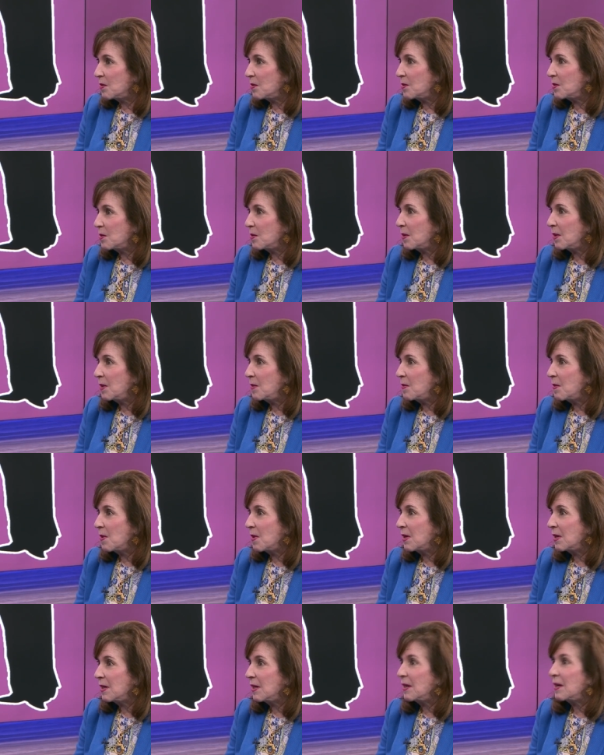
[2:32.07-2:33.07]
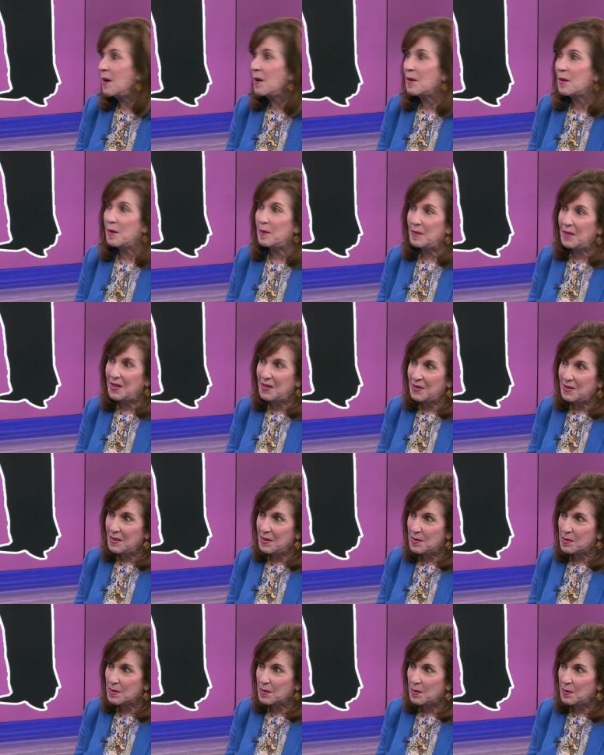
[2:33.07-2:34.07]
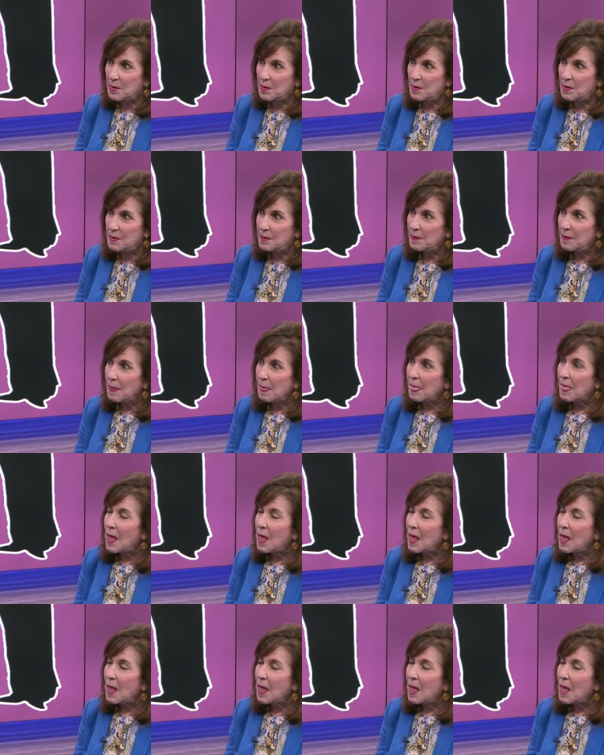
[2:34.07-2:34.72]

through 21 in our community school.